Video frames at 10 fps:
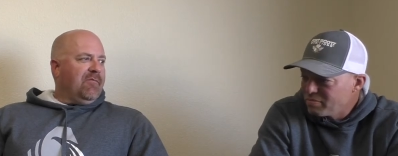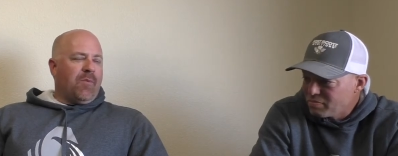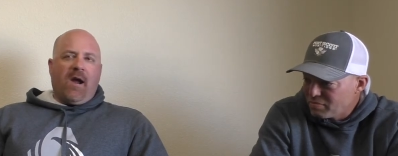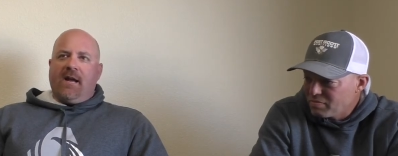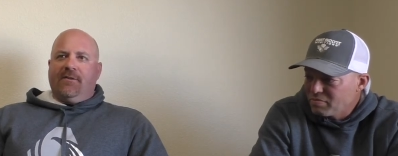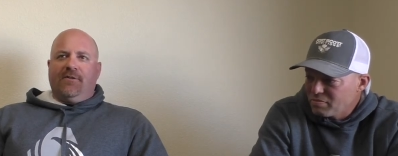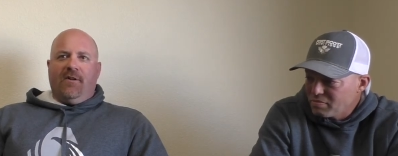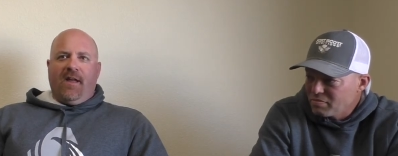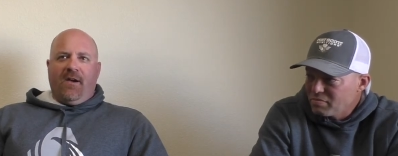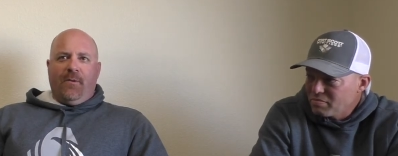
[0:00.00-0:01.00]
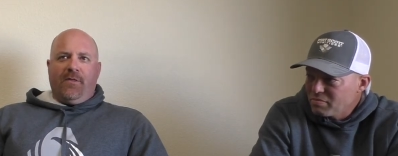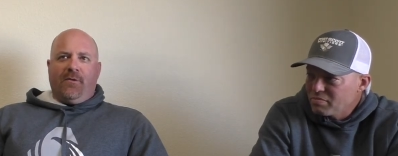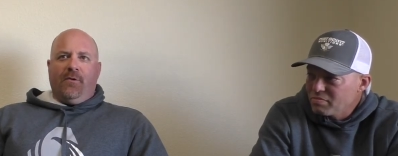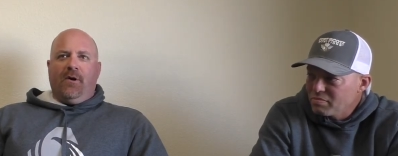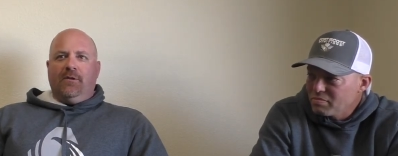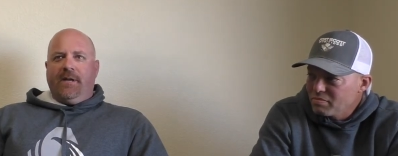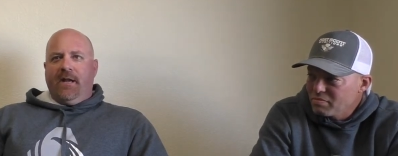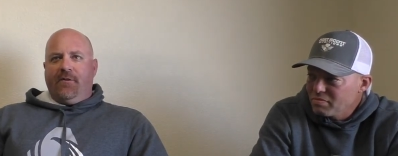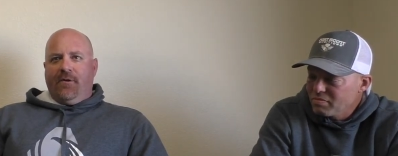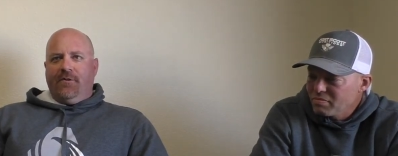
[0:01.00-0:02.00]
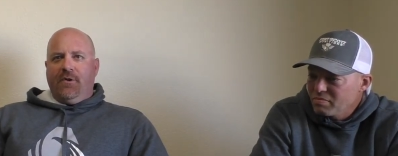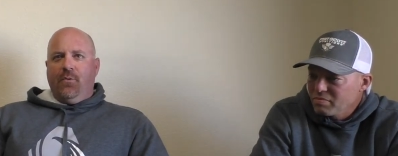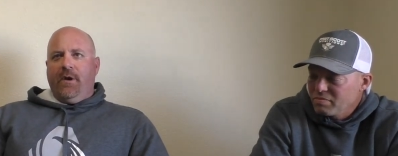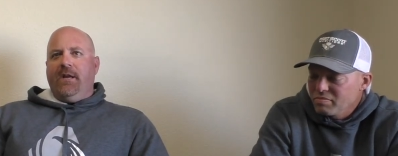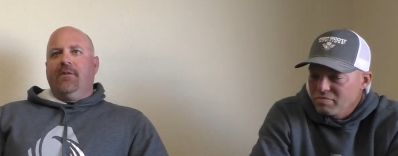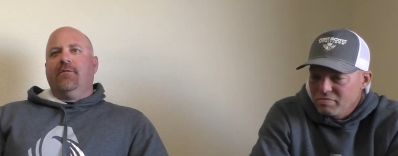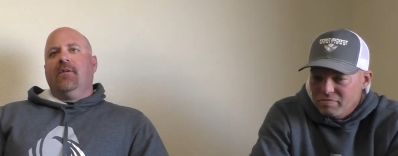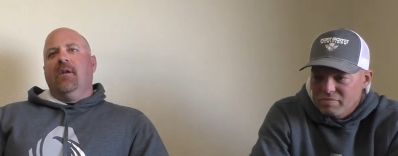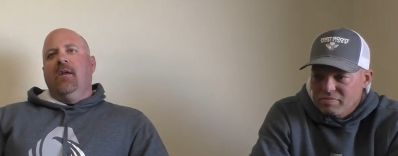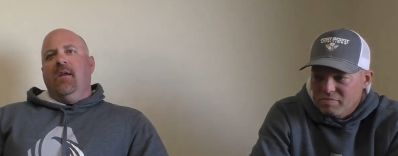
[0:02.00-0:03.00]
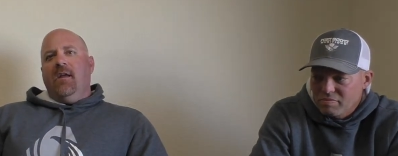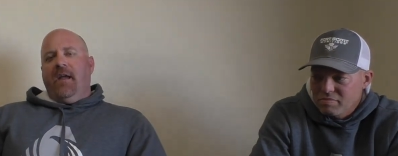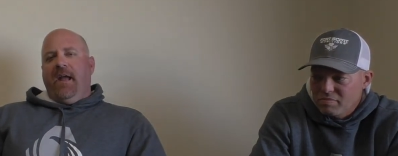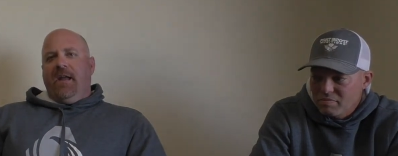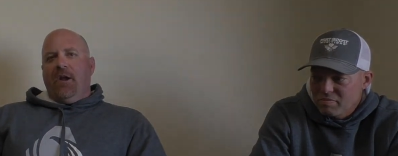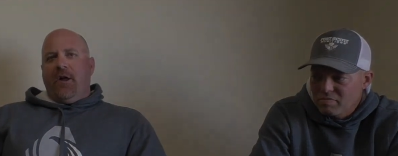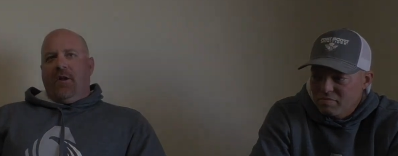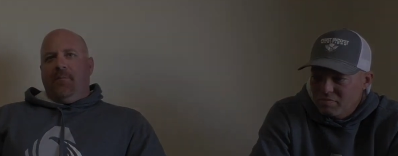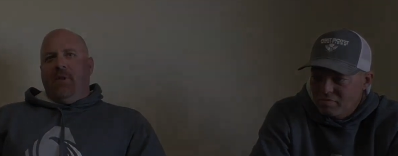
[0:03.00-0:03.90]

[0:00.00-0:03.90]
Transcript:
Speaker 1: of practice, all that. We threw it all together in 2 weeks and got on a